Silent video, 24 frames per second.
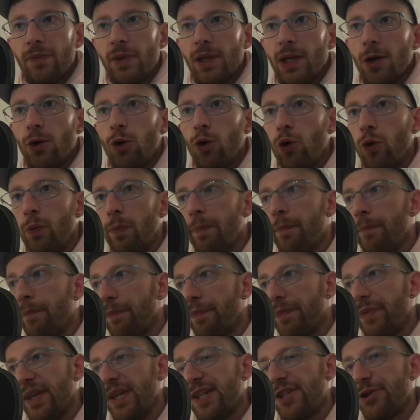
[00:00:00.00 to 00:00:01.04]
whom
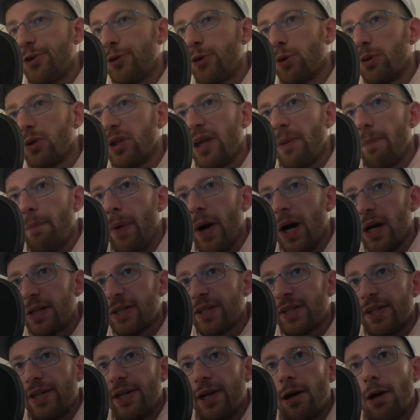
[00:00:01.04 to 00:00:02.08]
this truly
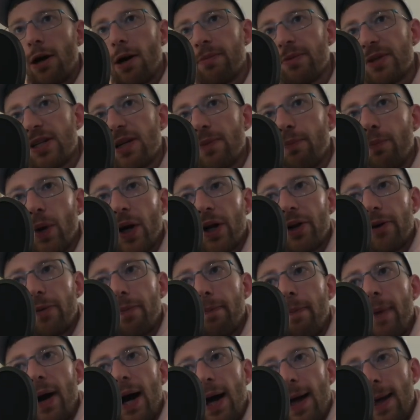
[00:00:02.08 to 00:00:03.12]
bugs, they are obviously
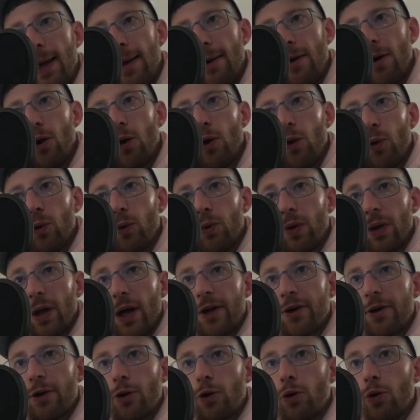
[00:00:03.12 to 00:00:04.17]
bothered by a whole
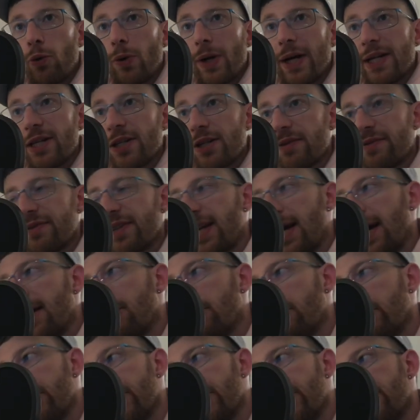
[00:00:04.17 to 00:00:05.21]
other range of
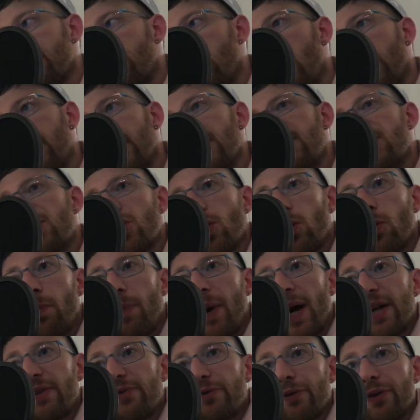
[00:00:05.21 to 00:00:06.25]
scandals as well. And it's so
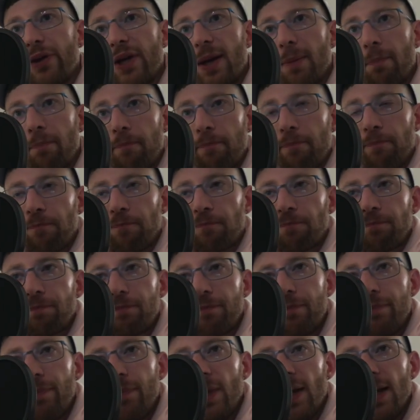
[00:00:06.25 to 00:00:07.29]
bad for them
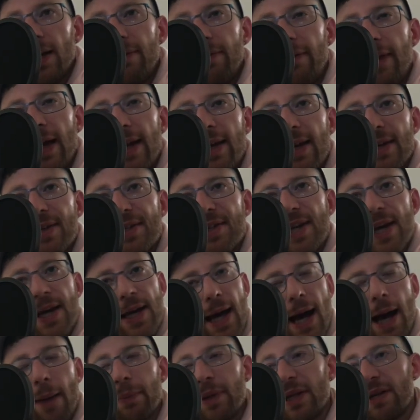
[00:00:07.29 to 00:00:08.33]
that they say,
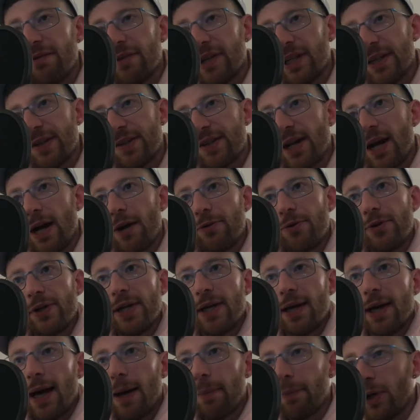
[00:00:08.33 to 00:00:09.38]
I'm leaving this country,
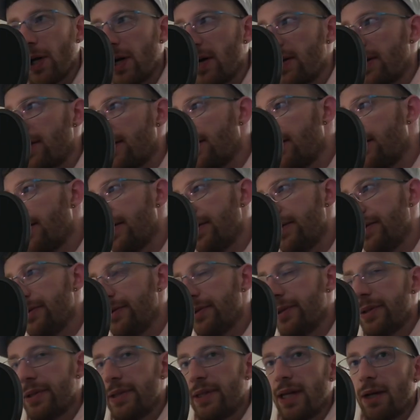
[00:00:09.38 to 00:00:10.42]
I'm gone.
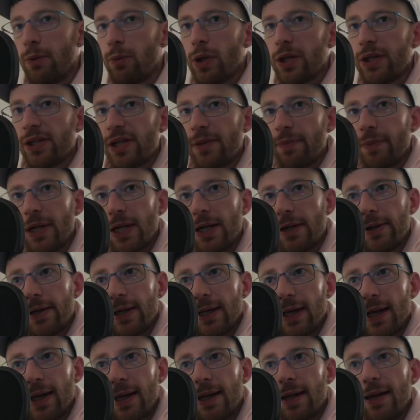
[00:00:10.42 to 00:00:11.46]
They won't see me here
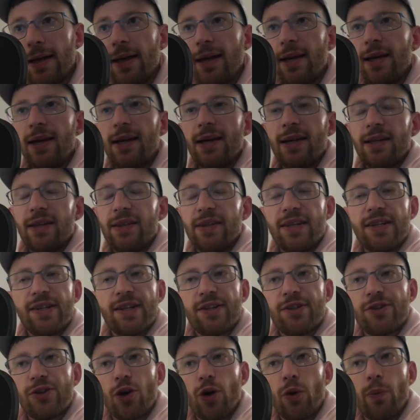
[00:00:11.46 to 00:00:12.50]
again. This
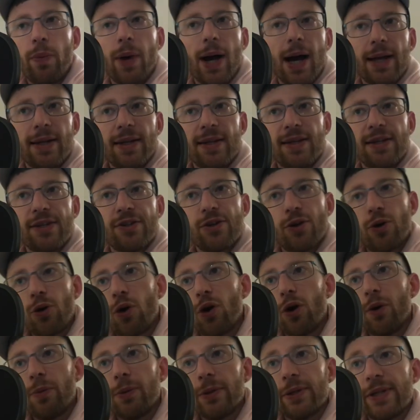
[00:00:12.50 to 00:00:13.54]
is so bad, it is so
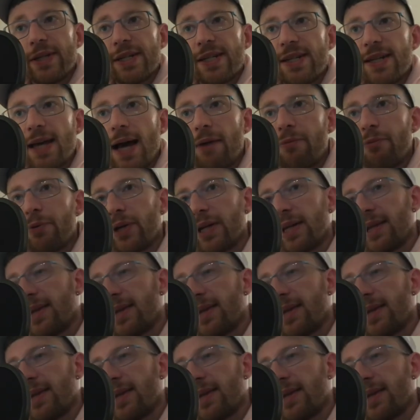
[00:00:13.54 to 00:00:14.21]
horrible, this is African